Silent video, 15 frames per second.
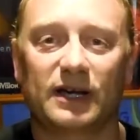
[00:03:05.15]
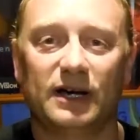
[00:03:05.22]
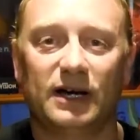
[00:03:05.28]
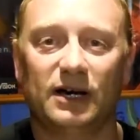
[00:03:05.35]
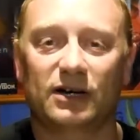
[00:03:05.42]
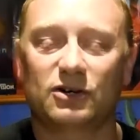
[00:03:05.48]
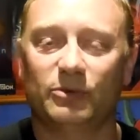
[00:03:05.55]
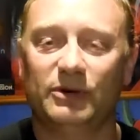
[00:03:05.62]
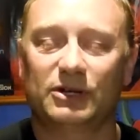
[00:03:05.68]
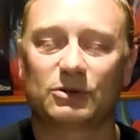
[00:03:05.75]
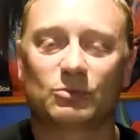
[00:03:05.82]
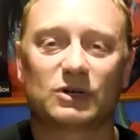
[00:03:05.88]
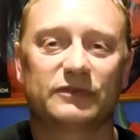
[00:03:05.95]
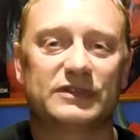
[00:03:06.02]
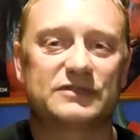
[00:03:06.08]
I commented
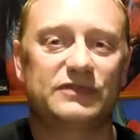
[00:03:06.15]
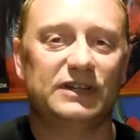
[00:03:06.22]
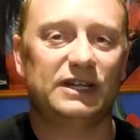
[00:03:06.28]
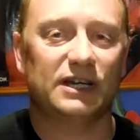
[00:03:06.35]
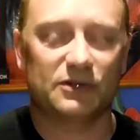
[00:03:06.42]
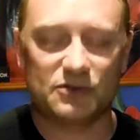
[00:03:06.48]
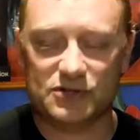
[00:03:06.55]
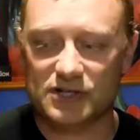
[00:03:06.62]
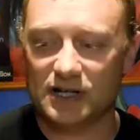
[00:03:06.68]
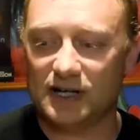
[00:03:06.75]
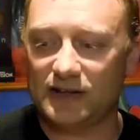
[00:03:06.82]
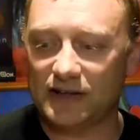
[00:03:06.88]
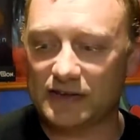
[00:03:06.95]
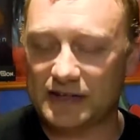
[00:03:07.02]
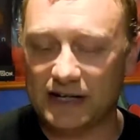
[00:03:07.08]
on one of his videos
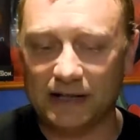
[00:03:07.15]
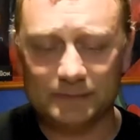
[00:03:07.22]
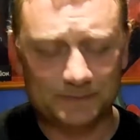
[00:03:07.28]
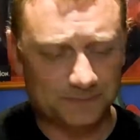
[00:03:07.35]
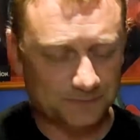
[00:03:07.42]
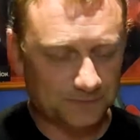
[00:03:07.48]
the other day,